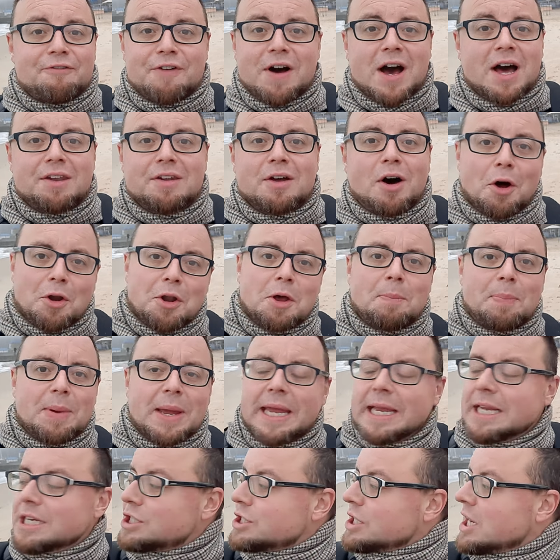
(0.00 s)
fun on a
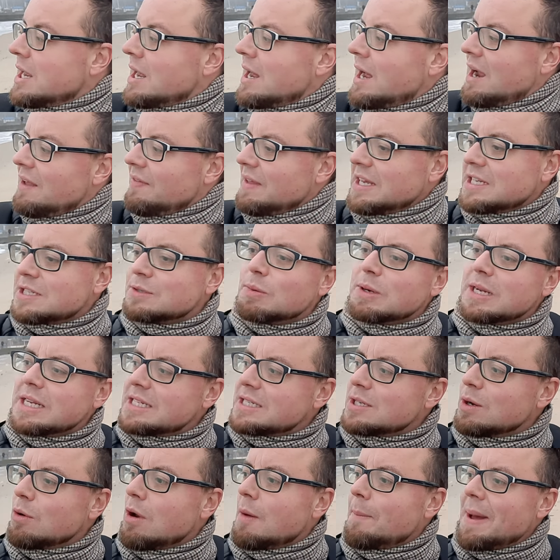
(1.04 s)
beach. And that's what
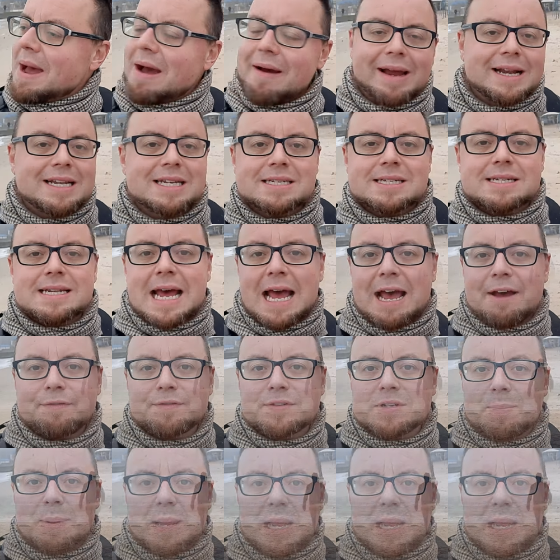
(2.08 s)
it's all about. It doesn't have to